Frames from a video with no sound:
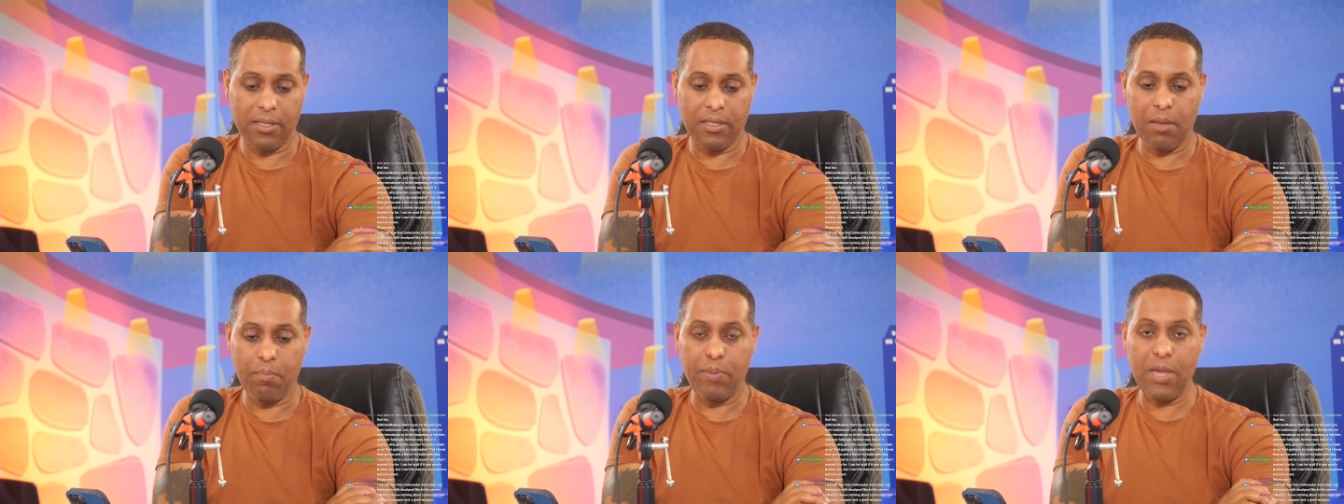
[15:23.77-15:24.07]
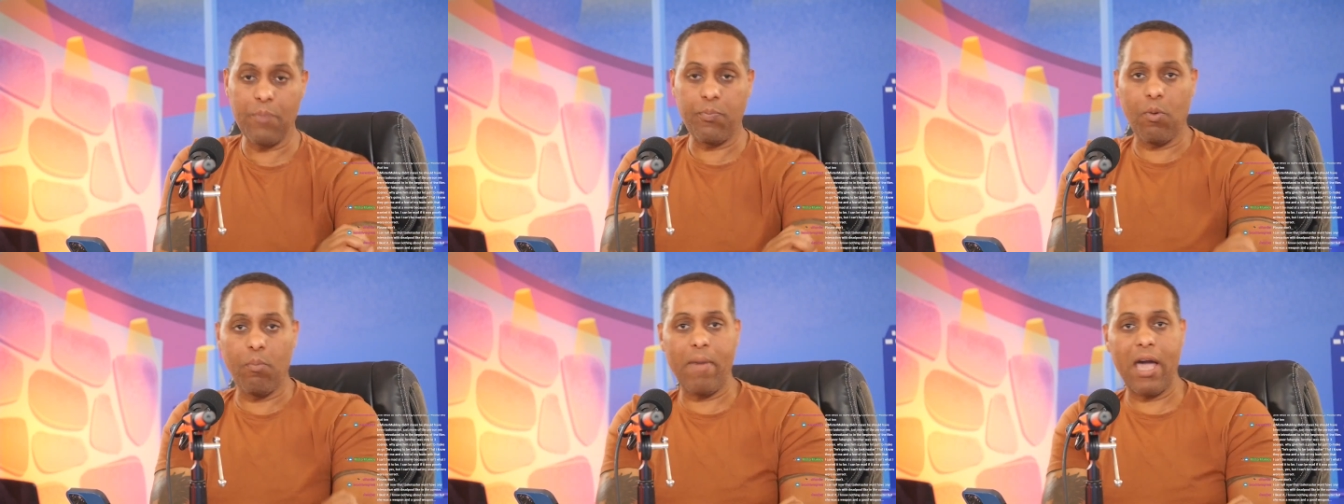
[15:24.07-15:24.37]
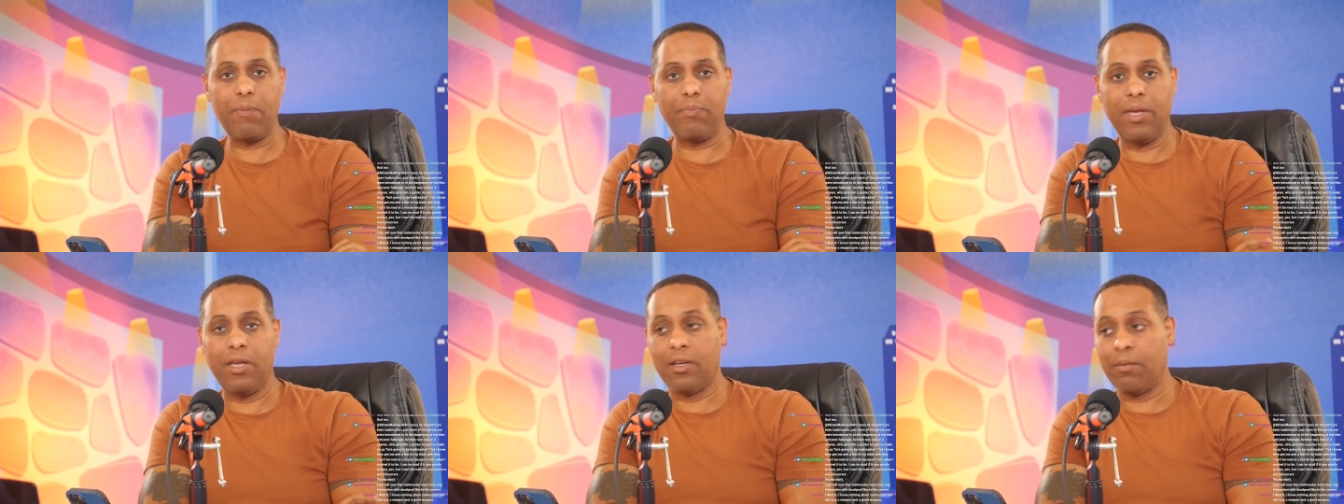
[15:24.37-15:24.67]
Some people
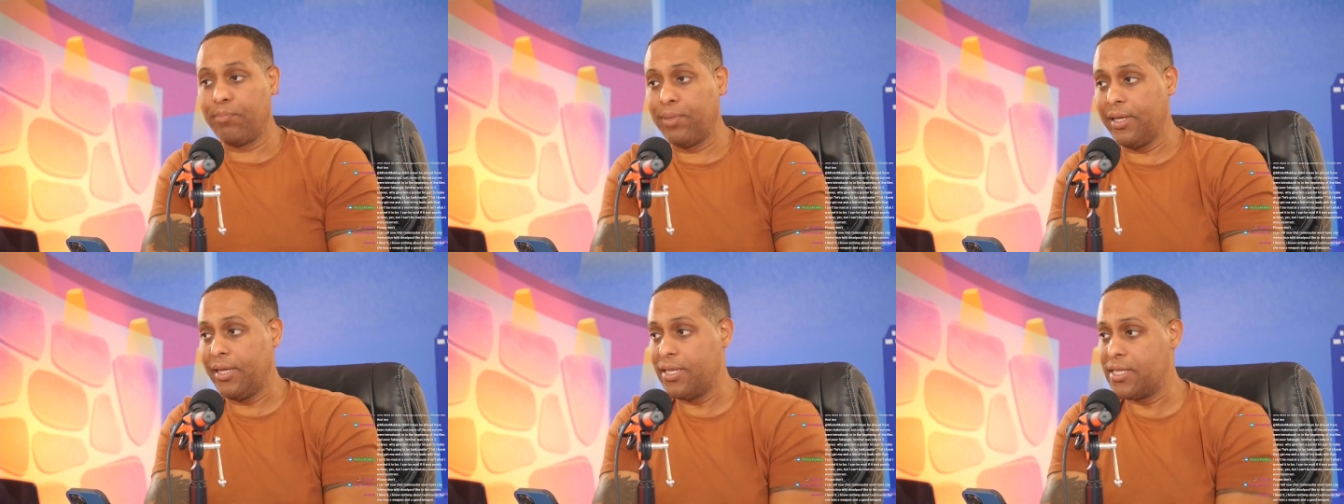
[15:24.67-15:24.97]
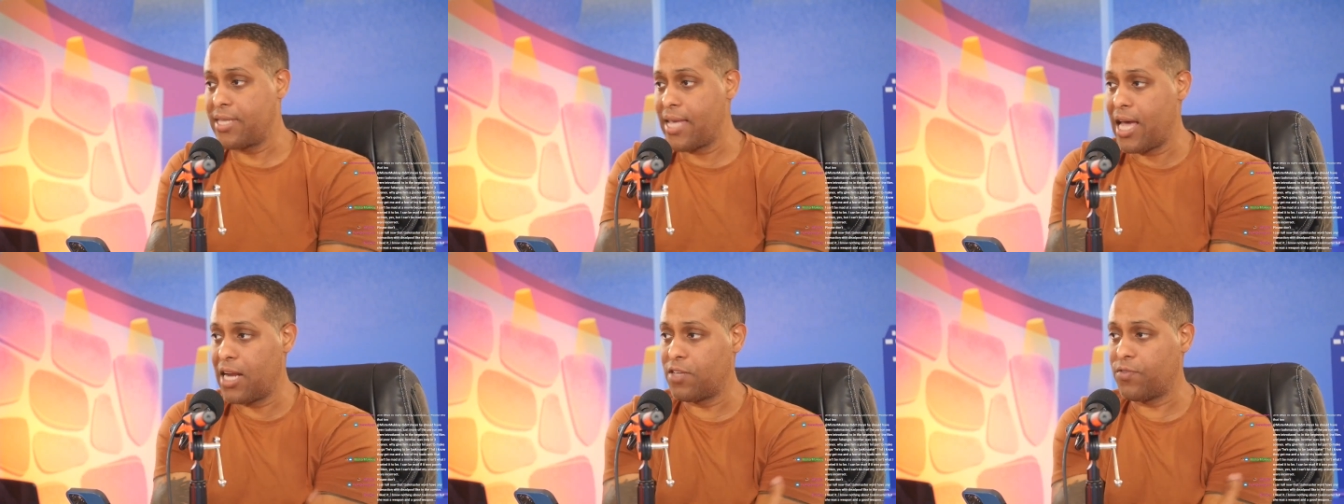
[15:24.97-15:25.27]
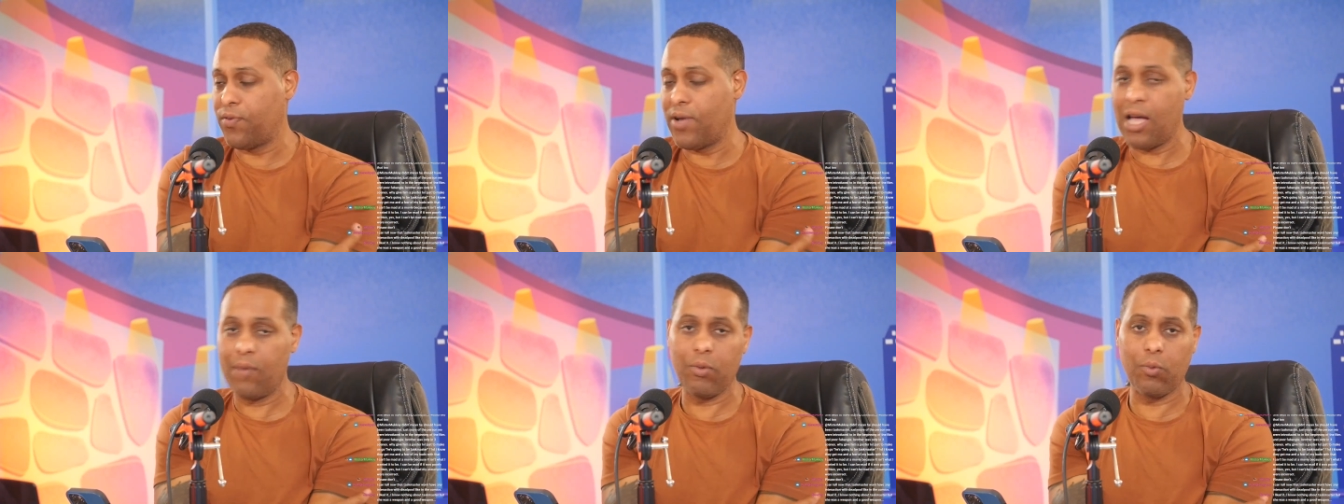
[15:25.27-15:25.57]
might be completely
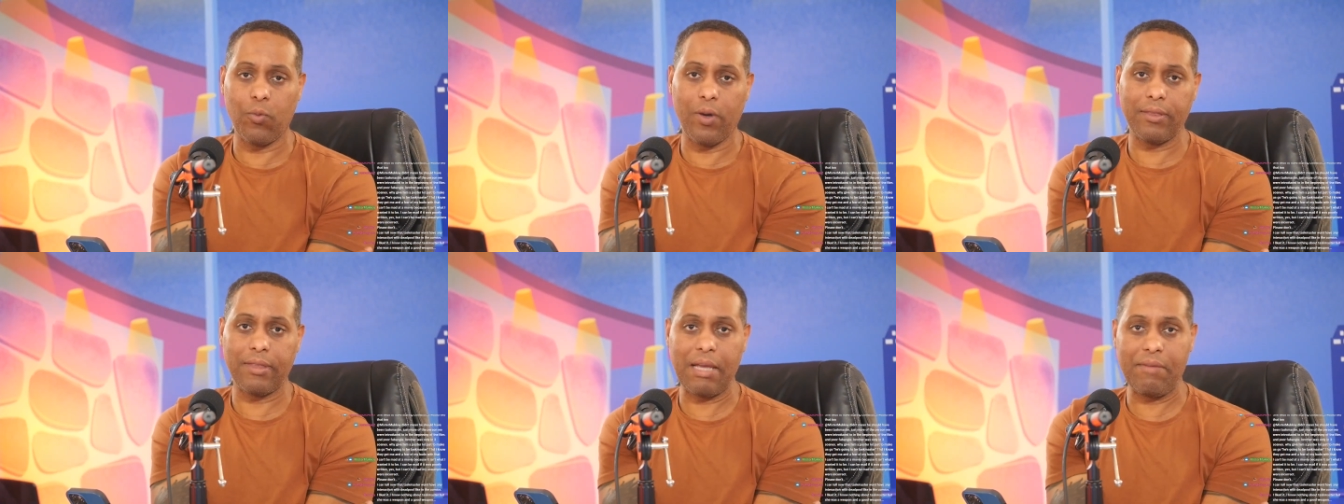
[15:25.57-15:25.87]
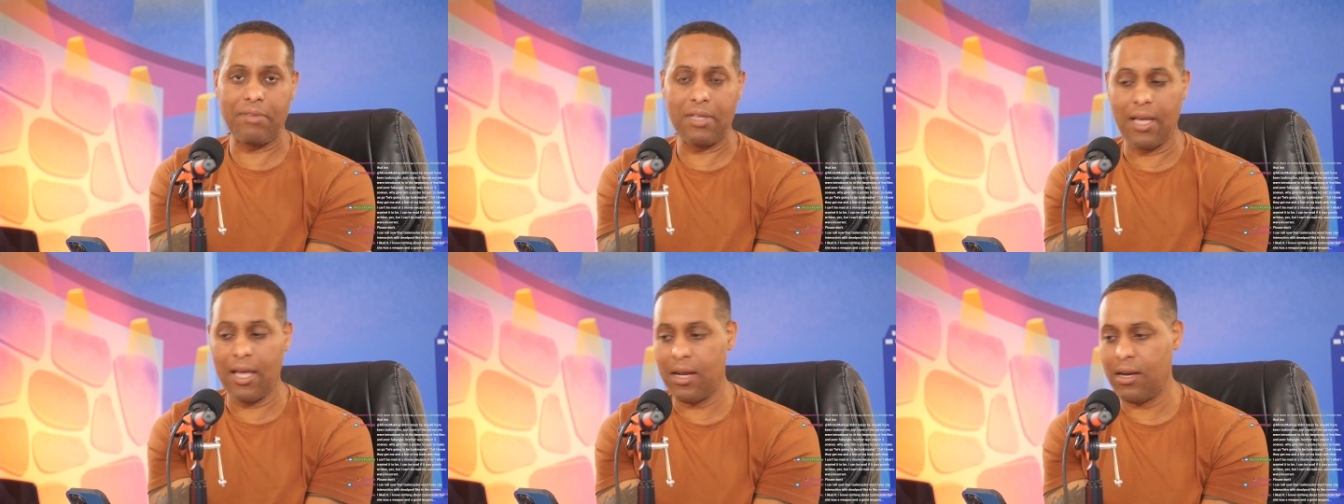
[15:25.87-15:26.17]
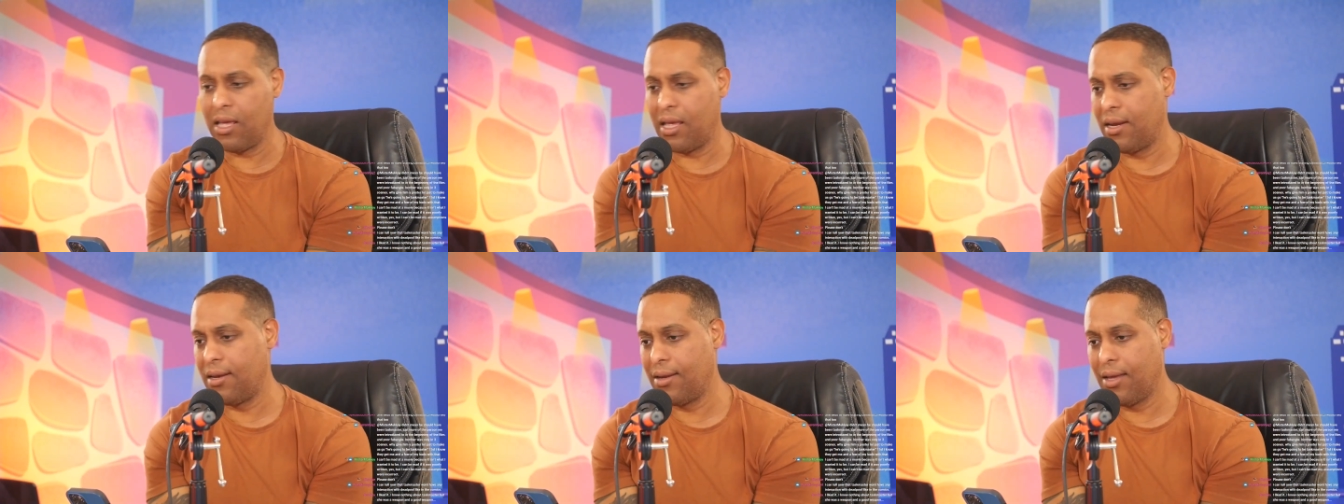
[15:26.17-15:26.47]
satisfied with what they've
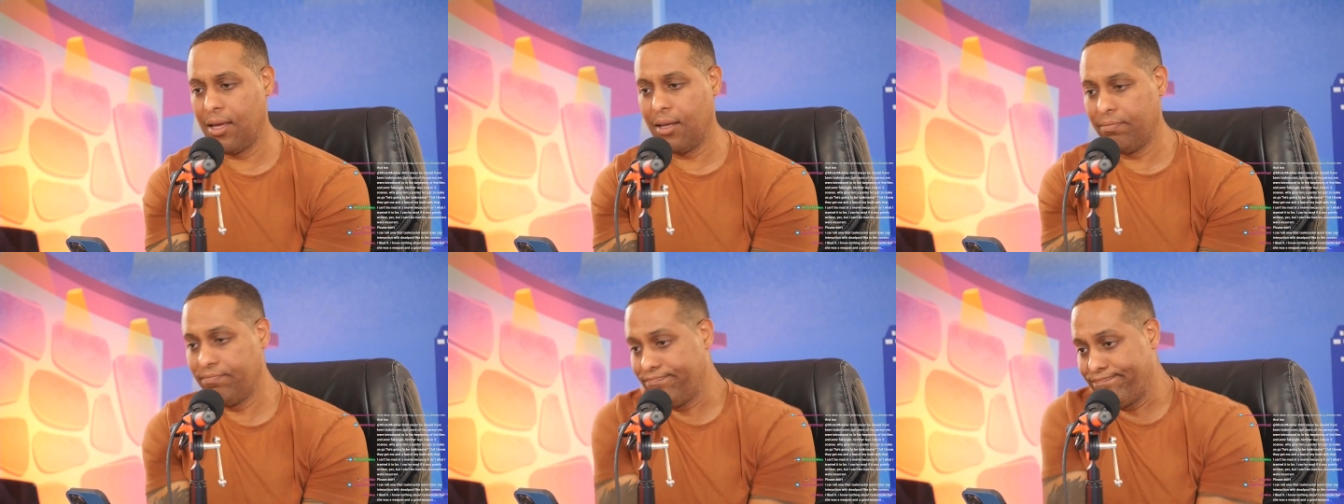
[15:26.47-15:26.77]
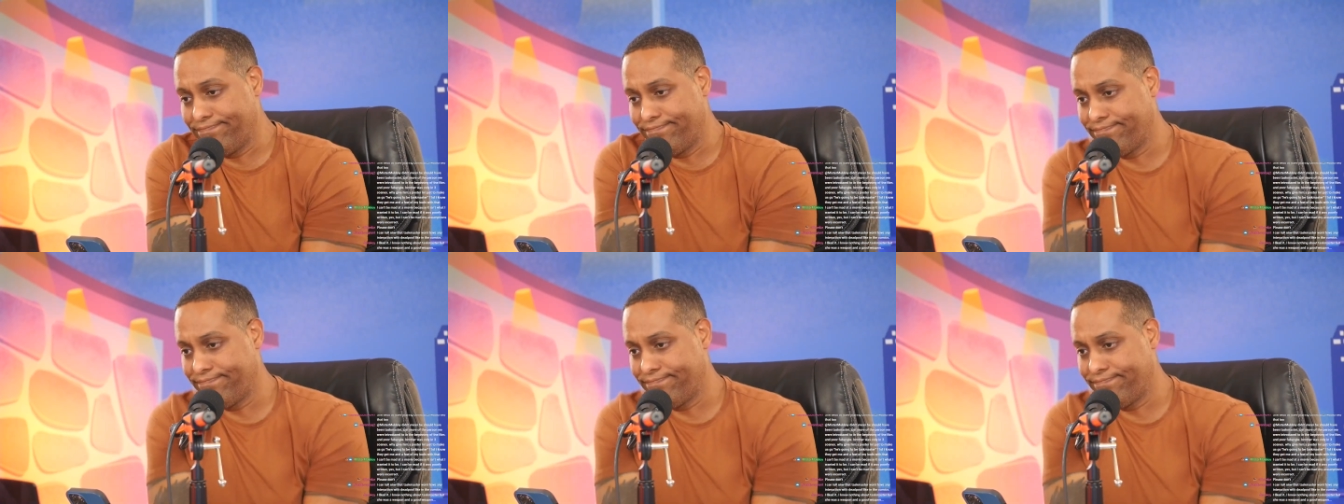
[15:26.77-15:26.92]
done, and uh,